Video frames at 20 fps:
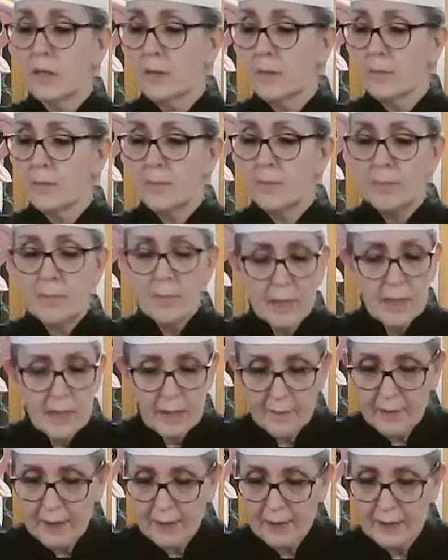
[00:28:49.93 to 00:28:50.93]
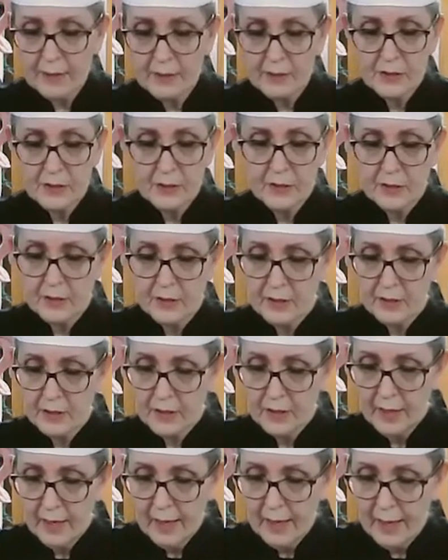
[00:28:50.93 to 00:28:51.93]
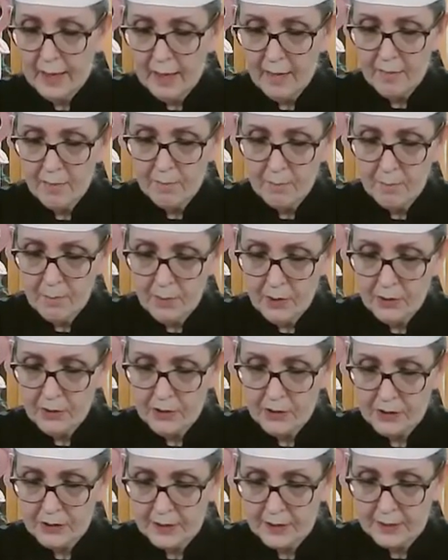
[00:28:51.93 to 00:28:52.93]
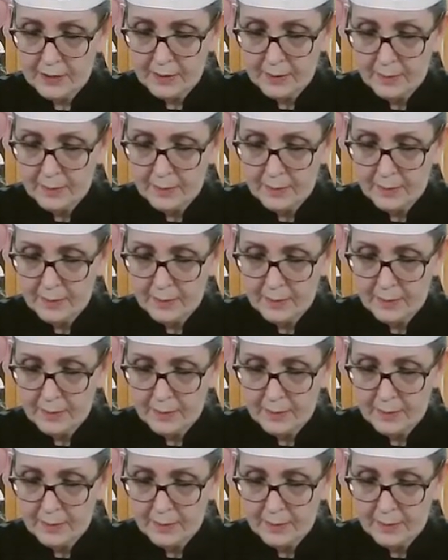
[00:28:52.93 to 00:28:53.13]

Man, that is good. Have mercy.